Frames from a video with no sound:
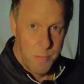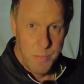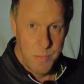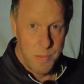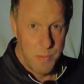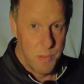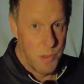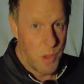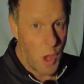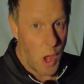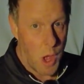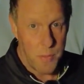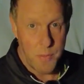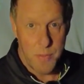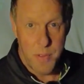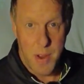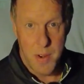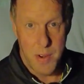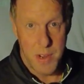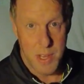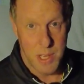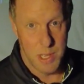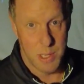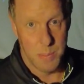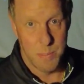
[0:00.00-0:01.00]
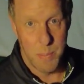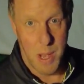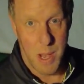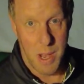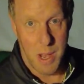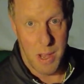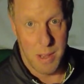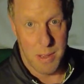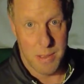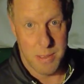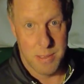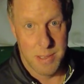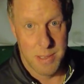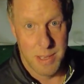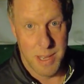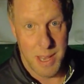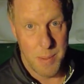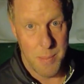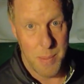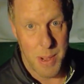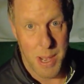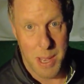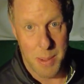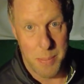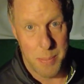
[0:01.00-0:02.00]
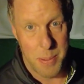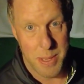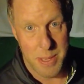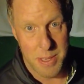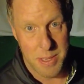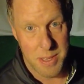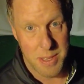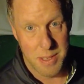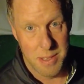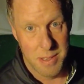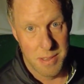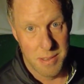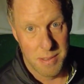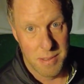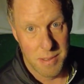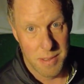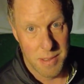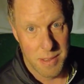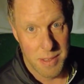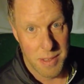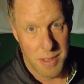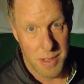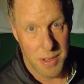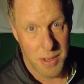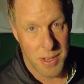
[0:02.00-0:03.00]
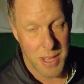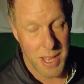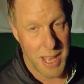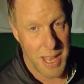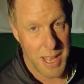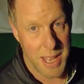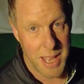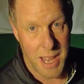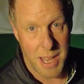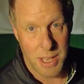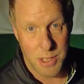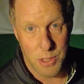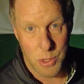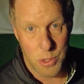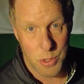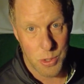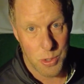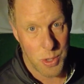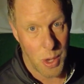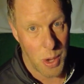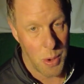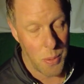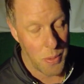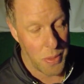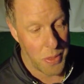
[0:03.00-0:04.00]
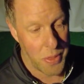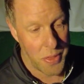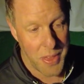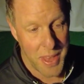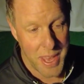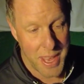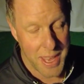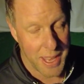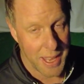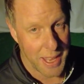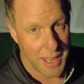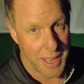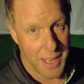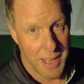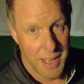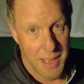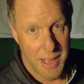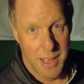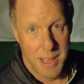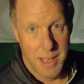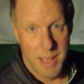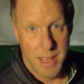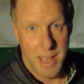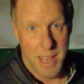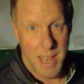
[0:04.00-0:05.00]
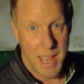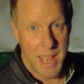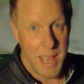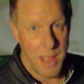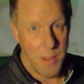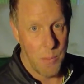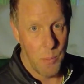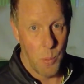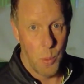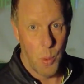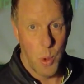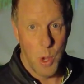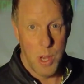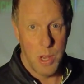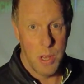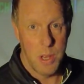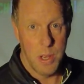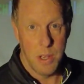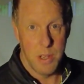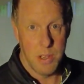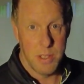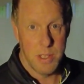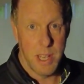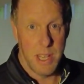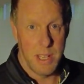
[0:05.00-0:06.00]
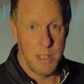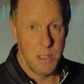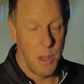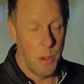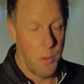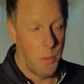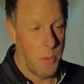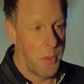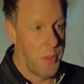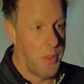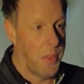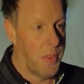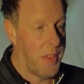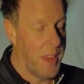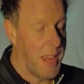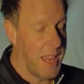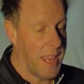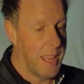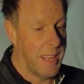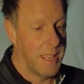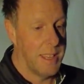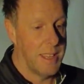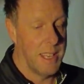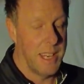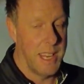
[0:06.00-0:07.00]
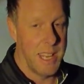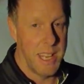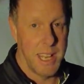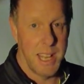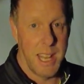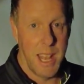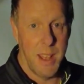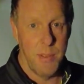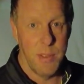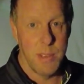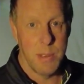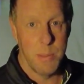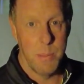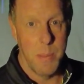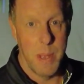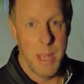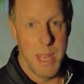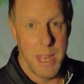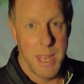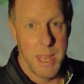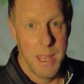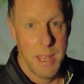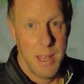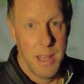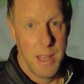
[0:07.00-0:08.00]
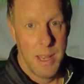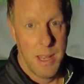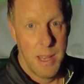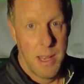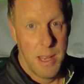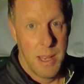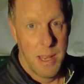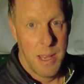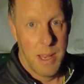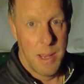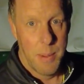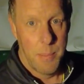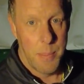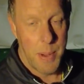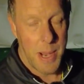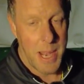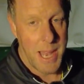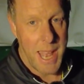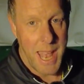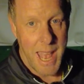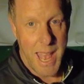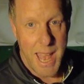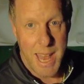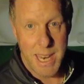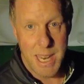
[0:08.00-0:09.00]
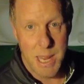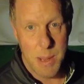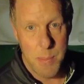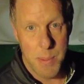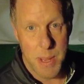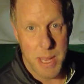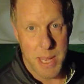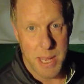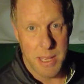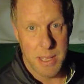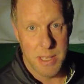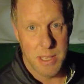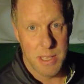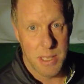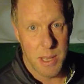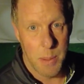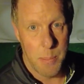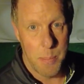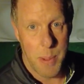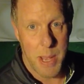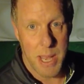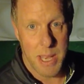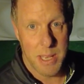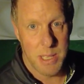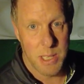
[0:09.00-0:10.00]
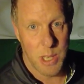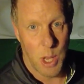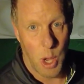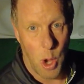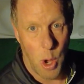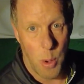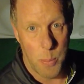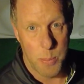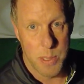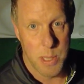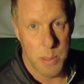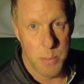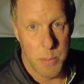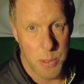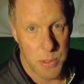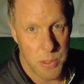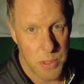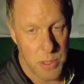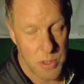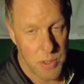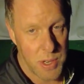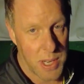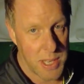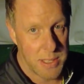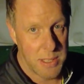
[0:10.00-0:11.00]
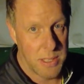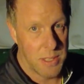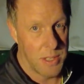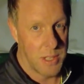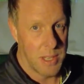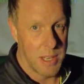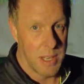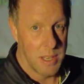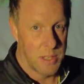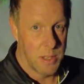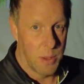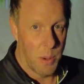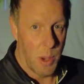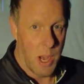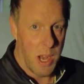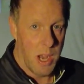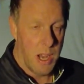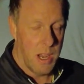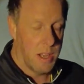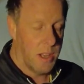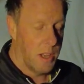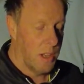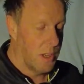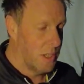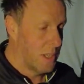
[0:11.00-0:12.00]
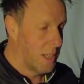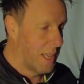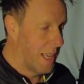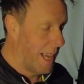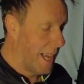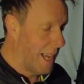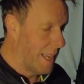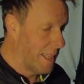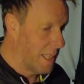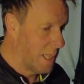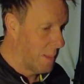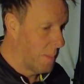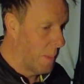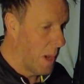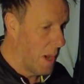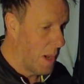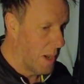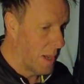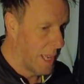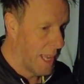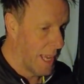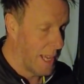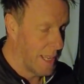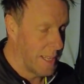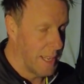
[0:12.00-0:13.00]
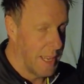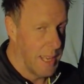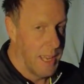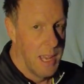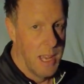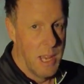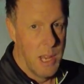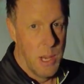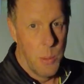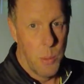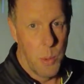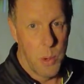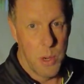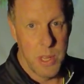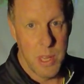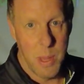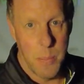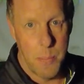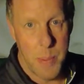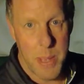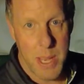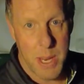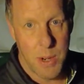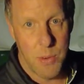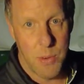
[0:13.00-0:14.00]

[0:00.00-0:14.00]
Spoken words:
not very smart, in my opinion. Okay, I just don't think it works. I don't think that it gives me, by any means, the best optimal strategy. So Arccos Smart Caddie, one of the big